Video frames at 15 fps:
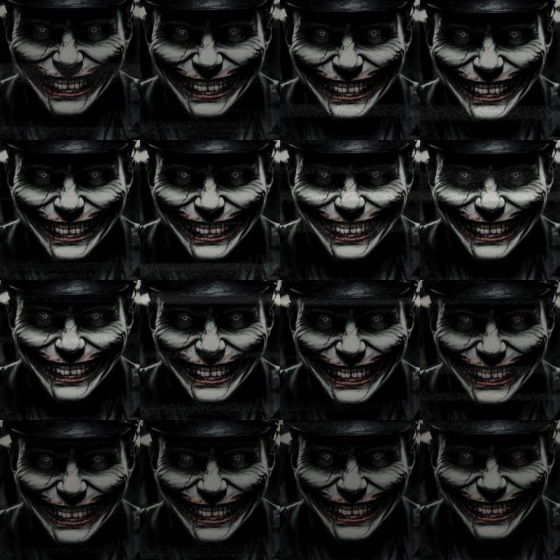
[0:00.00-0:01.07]
Courtney and I
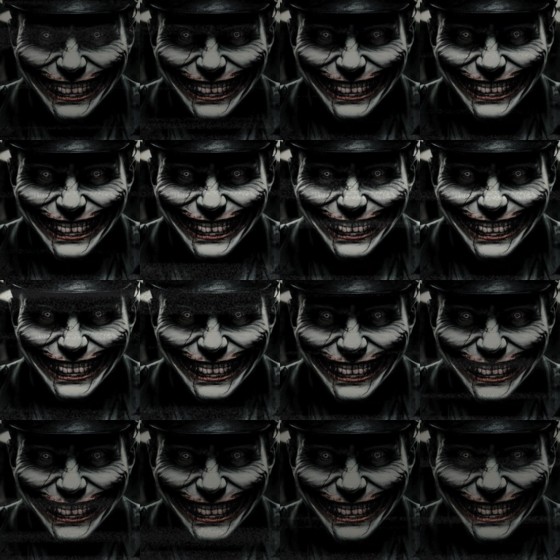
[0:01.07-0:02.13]
ended up marrying one
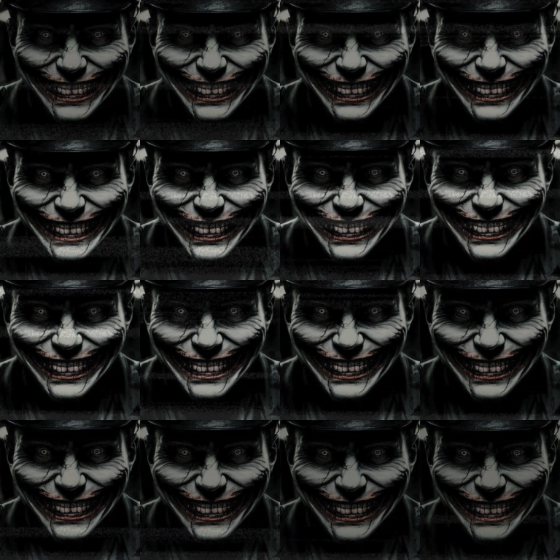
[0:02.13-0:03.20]
another, our
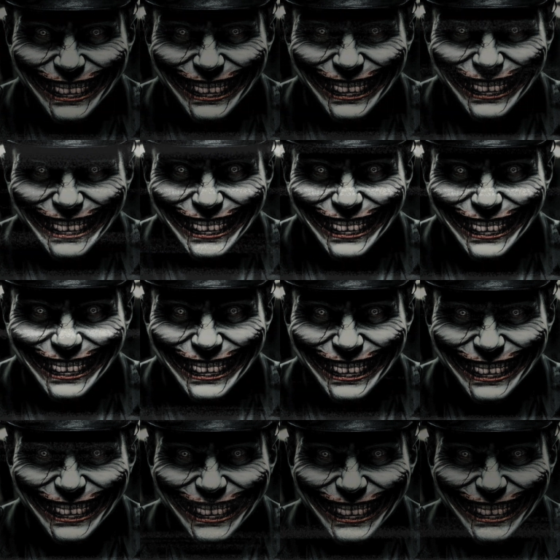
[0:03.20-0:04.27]
summertime fling
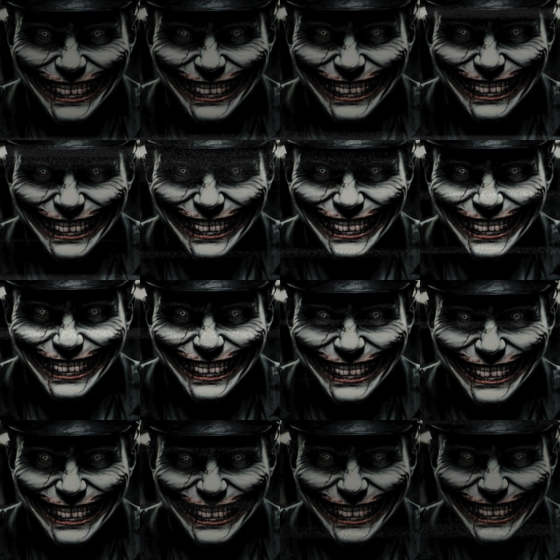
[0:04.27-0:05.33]
leading to a love that has
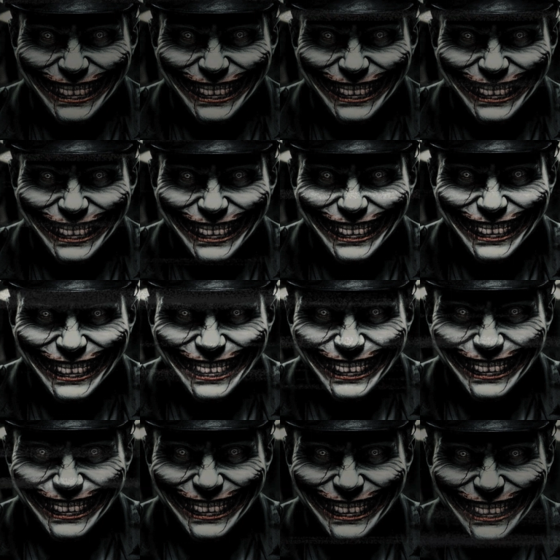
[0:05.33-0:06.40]
lasted almost 30
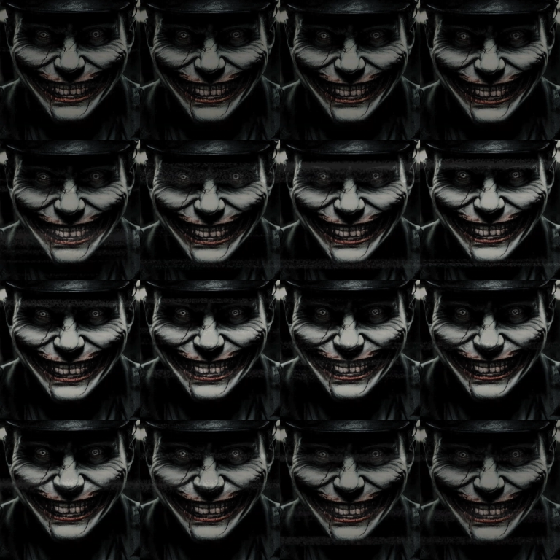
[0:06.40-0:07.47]
years,
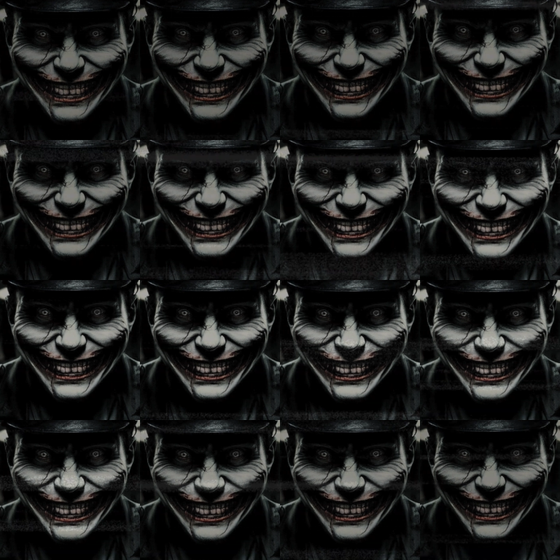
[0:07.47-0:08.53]
along with 3
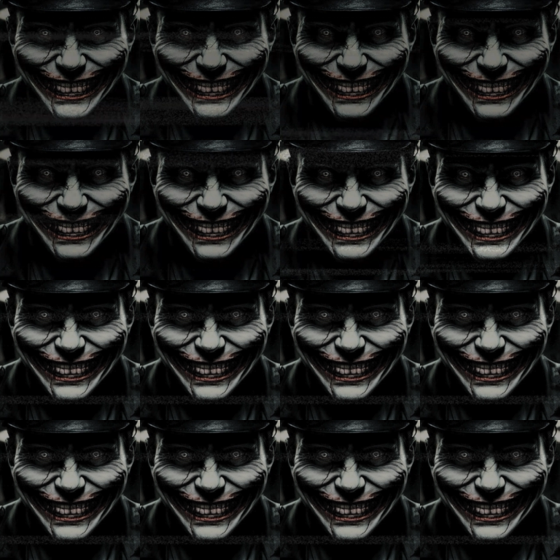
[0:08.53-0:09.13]
amazing kids.